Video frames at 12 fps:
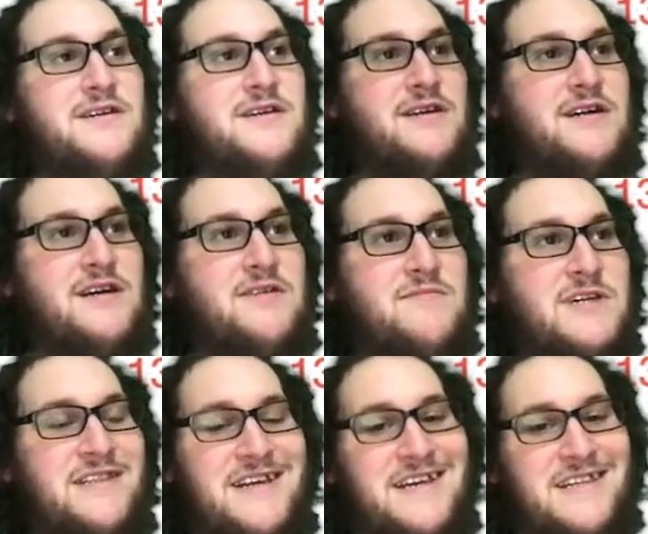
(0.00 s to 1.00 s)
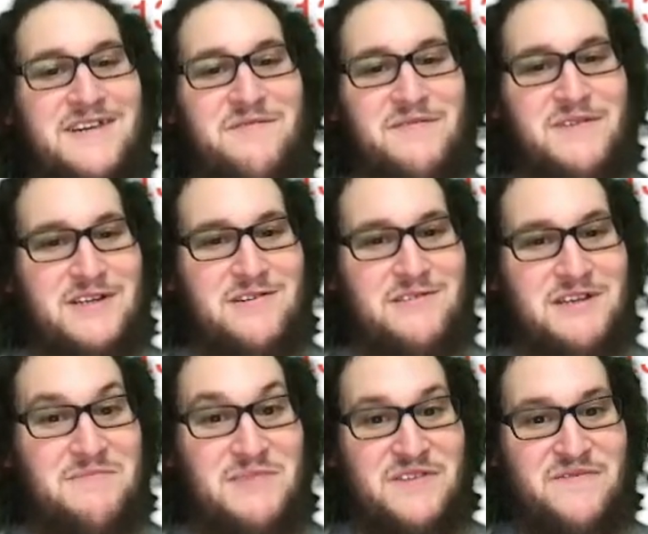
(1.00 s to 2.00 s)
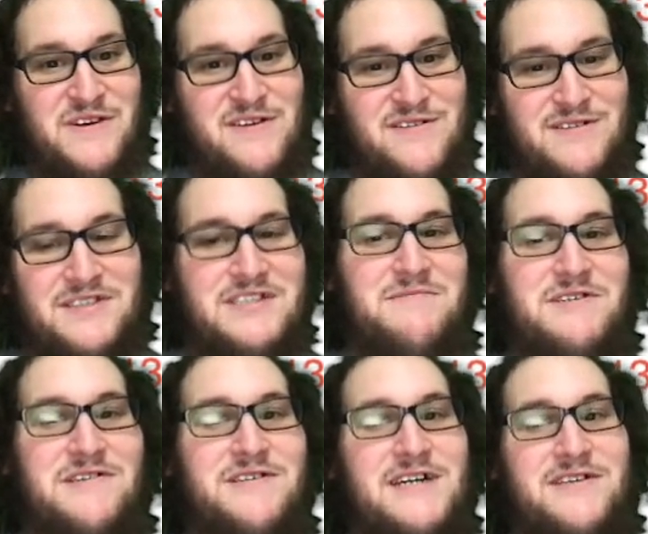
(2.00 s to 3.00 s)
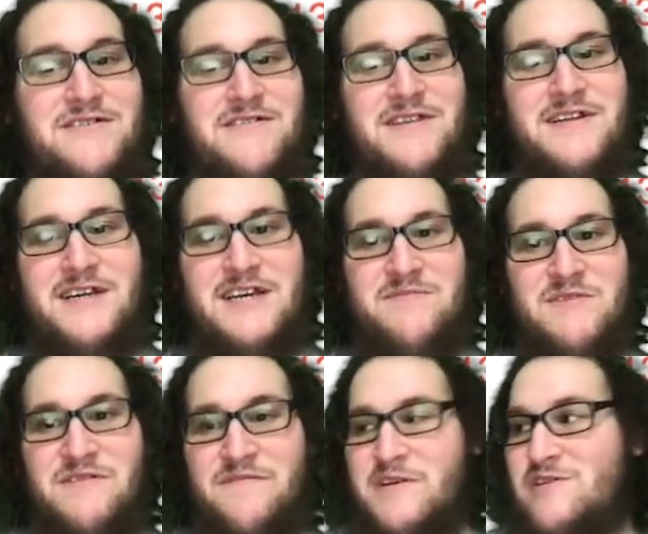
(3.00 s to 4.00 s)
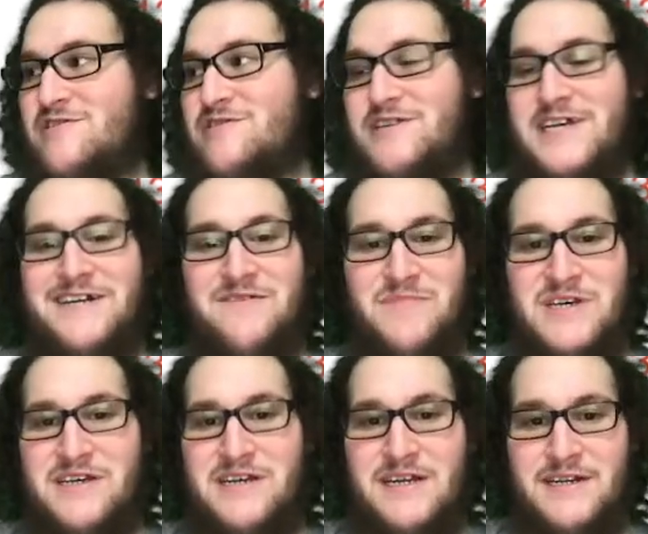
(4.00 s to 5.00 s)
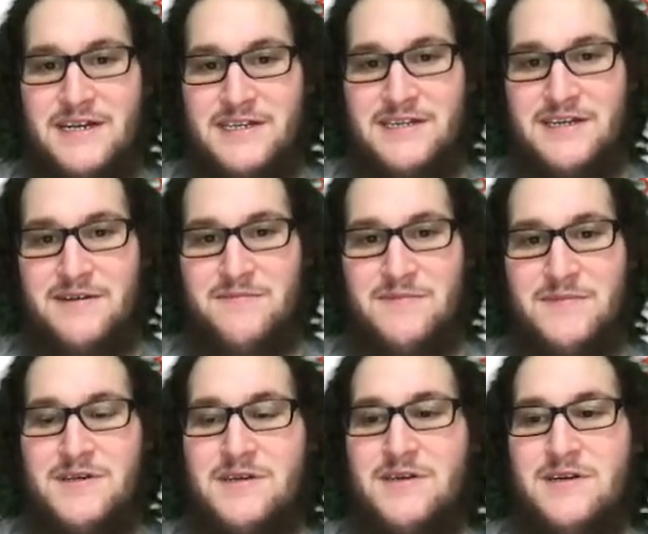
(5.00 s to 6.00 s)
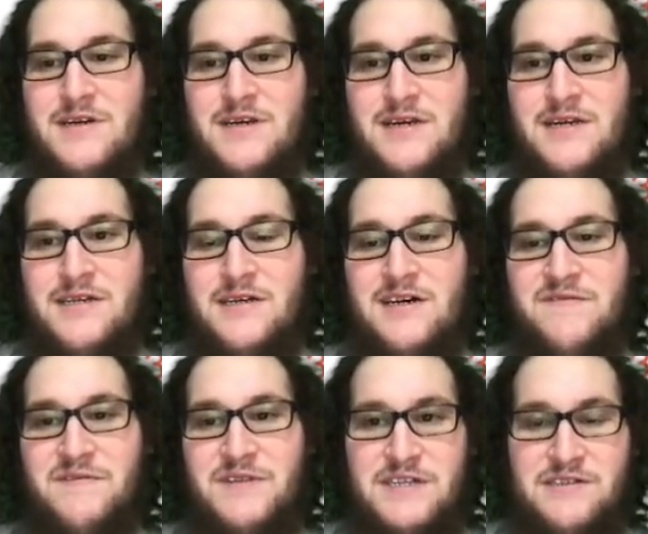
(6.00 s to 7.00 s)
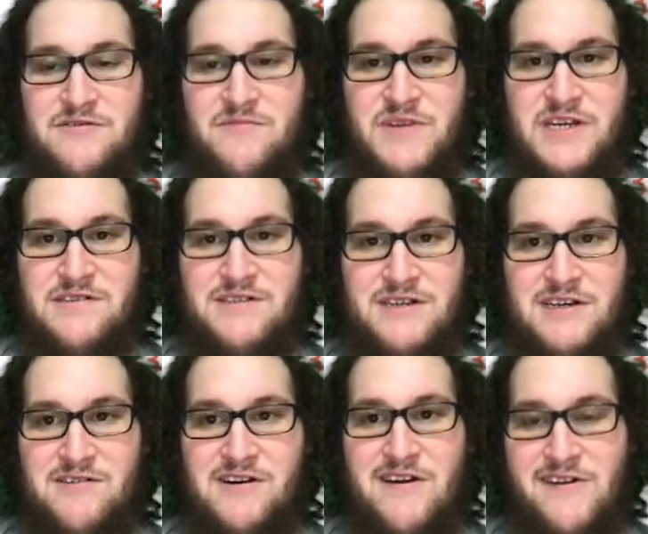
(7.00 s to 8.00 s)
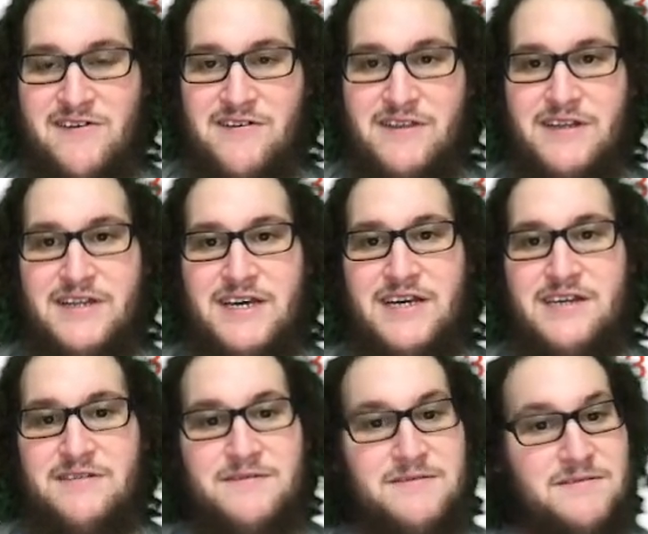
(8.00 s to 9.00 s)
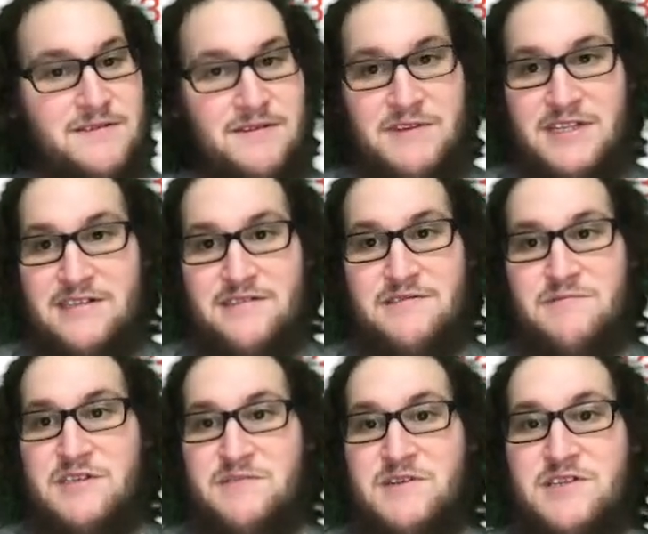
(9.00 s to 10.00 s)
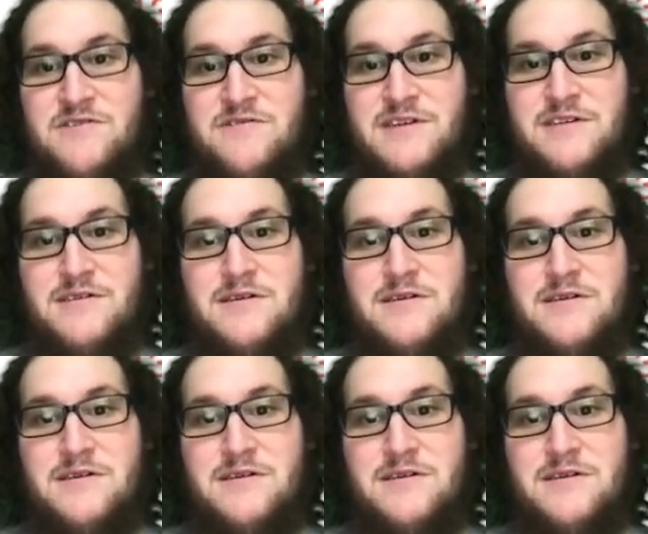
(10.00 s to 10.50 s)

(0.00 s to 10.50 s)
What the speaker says: and lately, even if it goes up in the futures, it seems to go down during the day. But if the futures are down a bit at nighttime, it often leads to a big stock crash during the day. I mean, that's just what it's been doing.